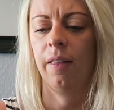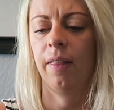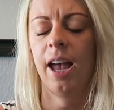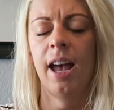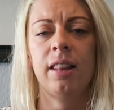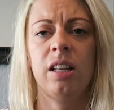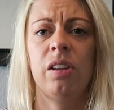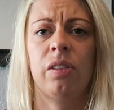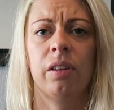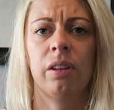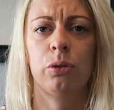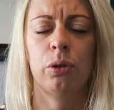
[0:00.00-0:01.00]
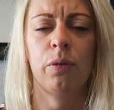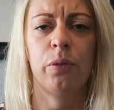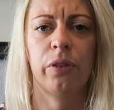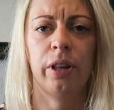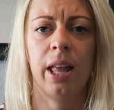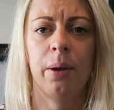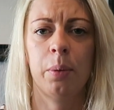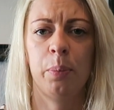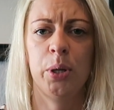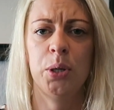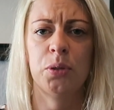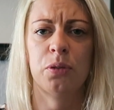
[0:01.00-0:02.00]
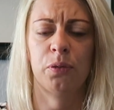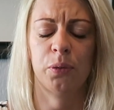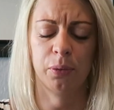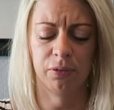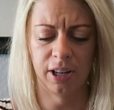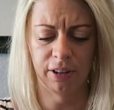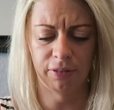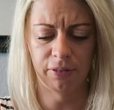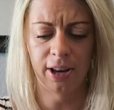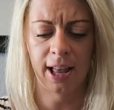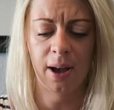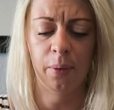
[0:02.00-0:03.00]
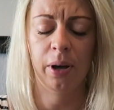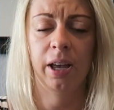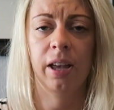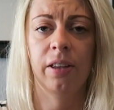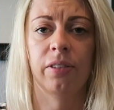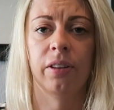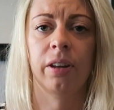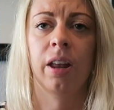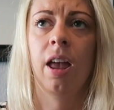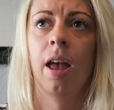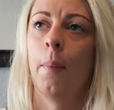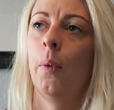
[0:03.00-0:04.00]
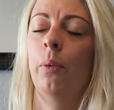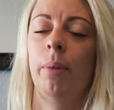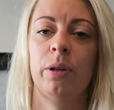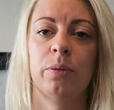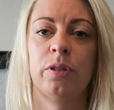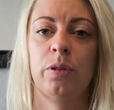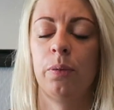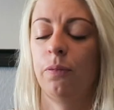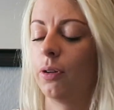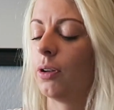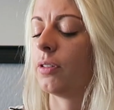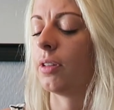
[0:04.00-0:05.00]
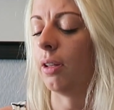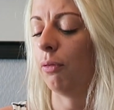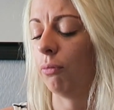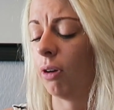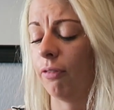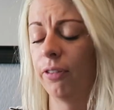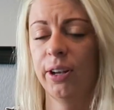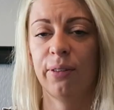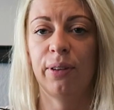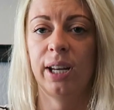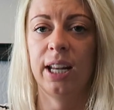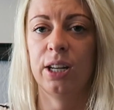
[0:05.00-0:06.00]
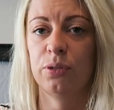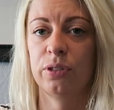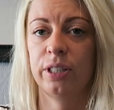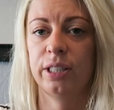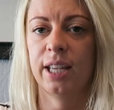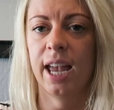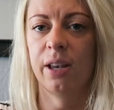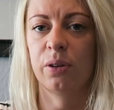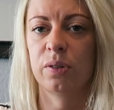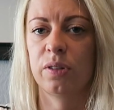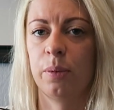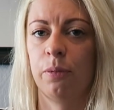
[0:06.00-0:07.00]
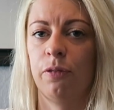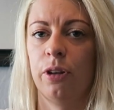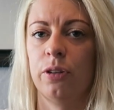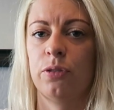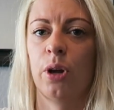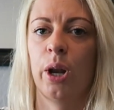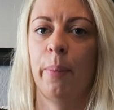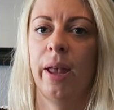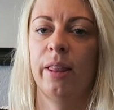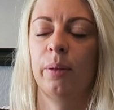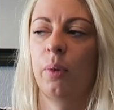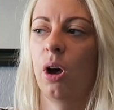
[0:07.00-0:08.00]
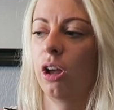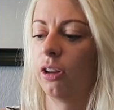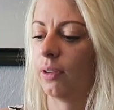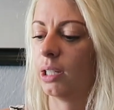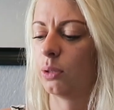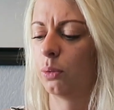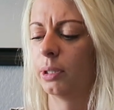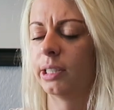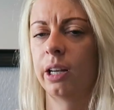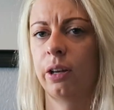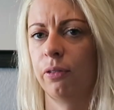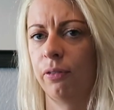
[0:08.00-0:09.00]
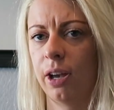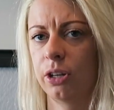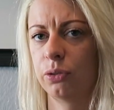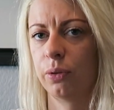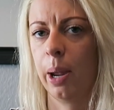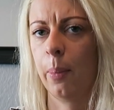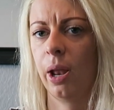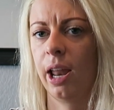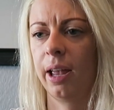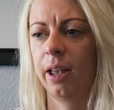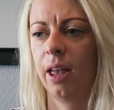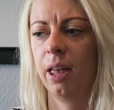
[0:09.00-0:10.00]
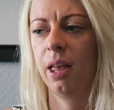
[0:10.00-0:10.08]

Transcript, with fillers: they had these truffles and they were beautiful with like flowers and all made with superfoods. I think a really interesting take on superfoods, trying to make them kind of into almost like confectionery, but like